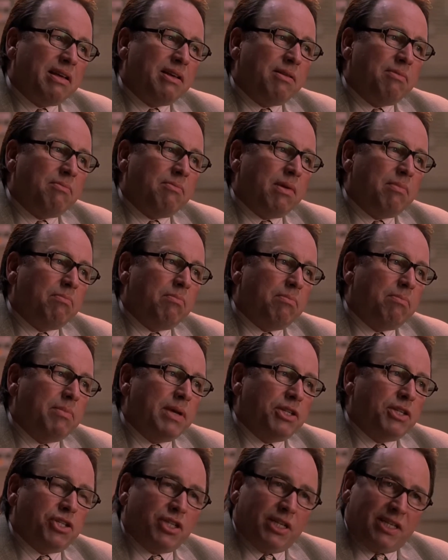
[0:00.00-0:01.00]
What Katt
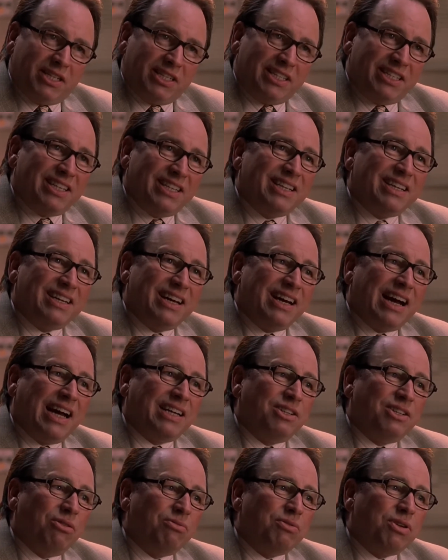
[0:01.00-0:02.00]
implied wasn't just that
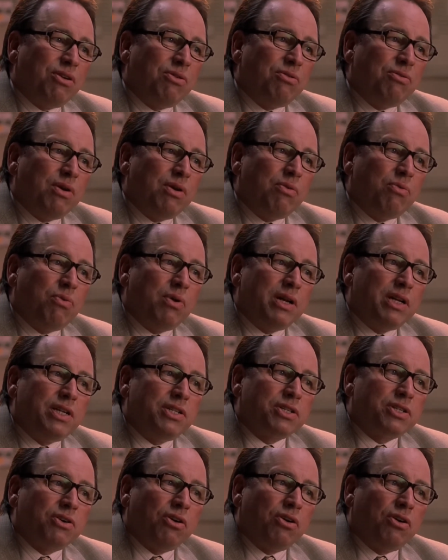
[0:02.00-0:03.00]
Bernie died,
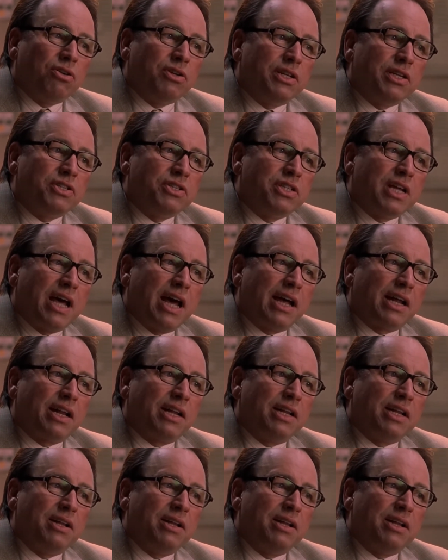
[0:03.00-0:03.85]
but that Bernie